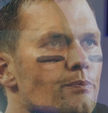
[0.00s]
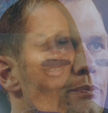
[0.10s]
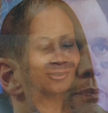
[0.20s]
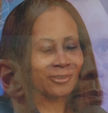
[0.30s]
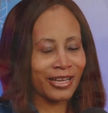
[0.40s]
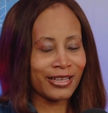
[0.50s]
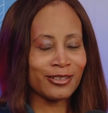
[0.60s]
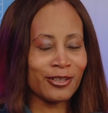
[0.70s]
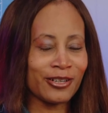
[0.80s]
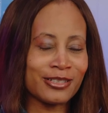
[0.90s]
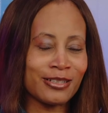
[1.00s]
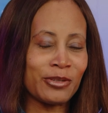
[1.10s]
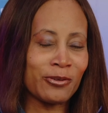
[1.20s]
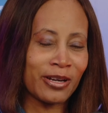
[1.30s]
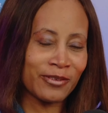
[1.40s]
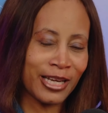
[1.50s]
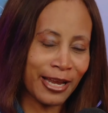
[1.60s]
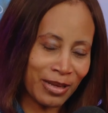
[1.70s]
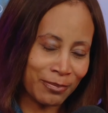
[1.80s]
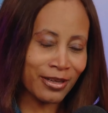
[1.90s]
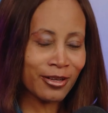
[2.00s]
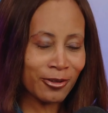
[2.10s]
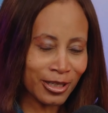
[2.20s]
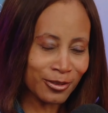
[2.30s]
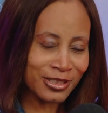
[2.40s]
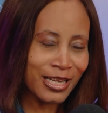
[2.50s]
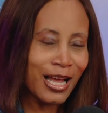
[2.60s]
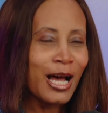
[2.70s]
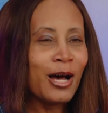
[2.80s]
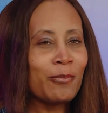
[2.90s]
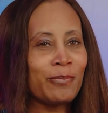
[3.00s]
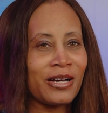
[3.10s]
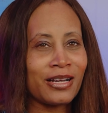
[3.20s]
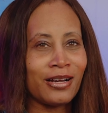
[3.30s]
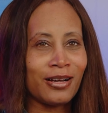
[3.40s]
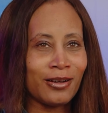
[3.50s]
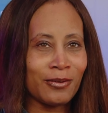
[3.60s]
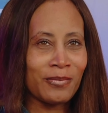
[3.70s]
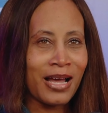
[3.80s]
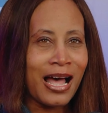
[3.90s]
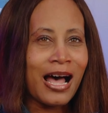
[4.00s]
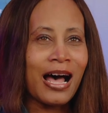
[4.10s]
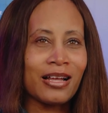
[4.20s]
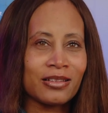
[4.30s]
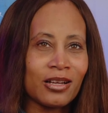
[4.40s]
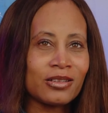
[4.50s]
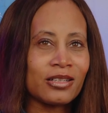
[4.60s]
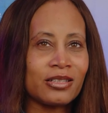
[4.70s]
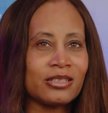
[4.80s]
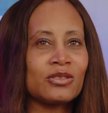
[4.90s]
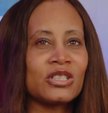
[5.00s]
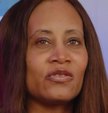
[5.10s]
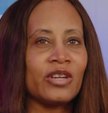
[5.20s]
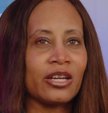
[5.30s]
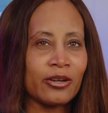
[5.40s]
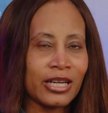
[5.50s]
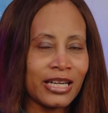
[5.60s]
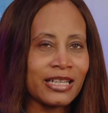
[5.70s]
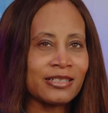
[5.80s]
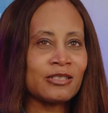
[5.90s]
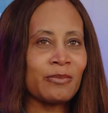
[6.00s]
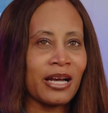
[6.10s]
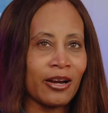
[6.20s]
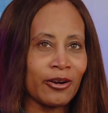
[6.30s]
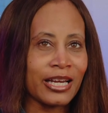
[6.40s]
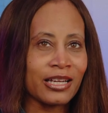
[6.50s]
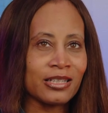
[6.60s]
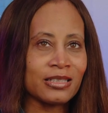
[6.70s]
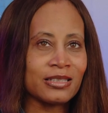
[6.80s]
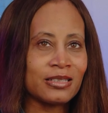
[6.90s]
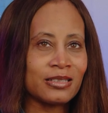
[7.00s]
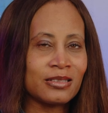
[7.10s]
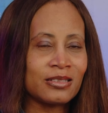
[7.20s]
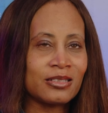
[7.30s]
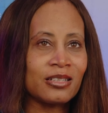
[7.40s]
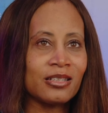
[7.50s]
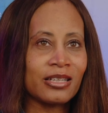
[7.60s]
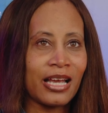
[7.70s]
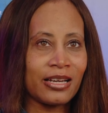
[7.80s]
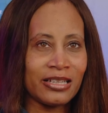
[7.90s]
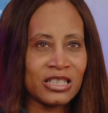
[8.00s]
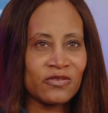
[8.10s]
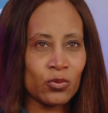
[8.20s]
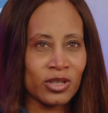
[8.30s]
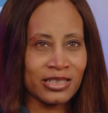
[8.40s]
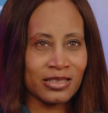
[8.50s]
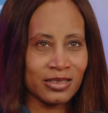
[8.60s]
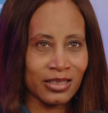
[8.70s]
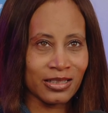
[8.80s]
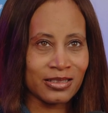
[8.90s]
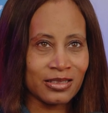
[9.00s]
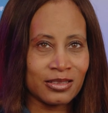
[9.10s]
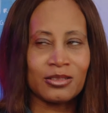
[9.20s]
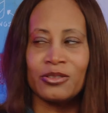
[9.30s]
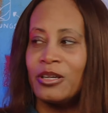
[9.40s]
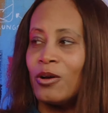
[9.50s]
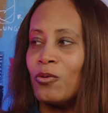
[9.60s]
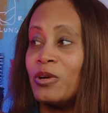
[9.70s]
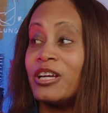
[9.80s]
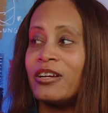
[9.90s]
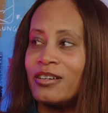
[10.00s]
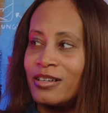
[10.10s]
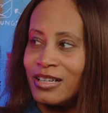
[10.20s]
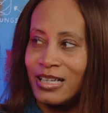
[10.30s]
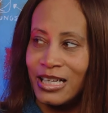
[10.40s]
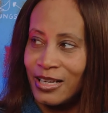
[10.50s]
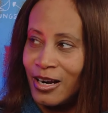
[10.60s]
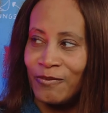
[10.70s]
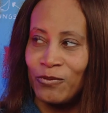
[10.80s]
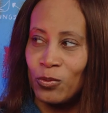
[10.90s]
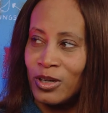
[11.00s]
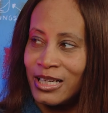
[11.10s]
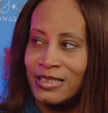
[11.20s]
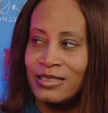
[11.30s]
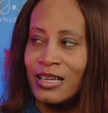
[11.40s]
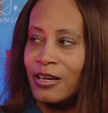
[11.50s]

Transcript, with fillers: Okay. Learn something new every day about my co-host. But I thought that this was very inspiring because to look at he's 46. You know, we're in our 40s.